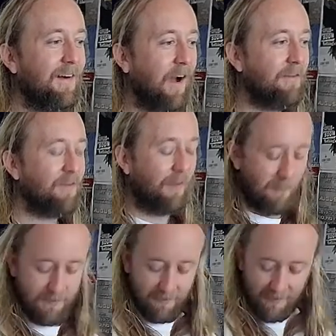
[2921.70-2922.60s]
Strum
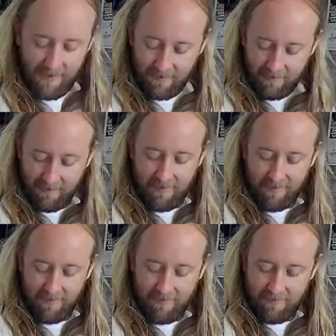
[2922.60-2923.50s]
where you like.
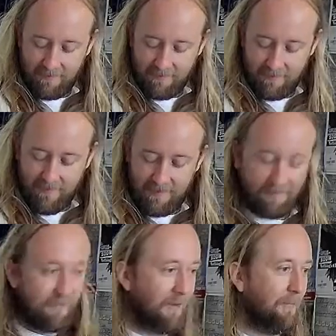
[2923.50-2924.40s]
I
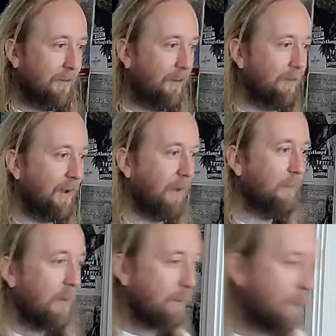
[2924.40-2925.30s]
strum there all the time.
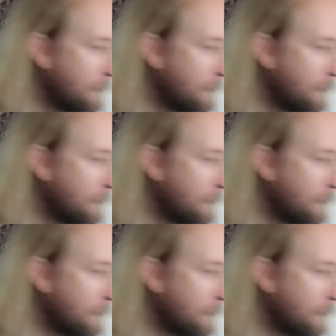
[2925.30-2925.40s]
What